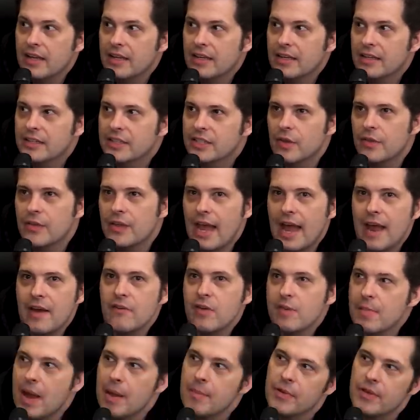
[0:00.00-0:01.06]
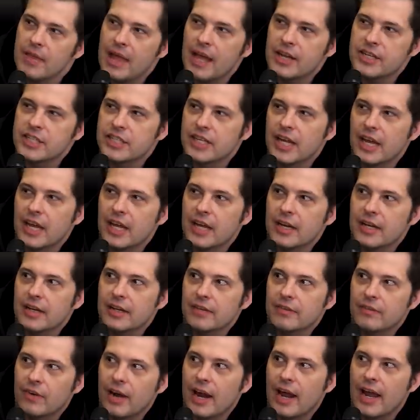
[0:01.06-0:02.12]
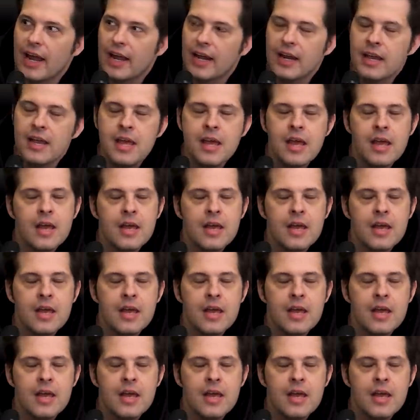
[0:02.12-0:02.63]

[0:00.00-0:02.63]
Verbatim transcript: Right. So they remember that shit. Yeah. Right.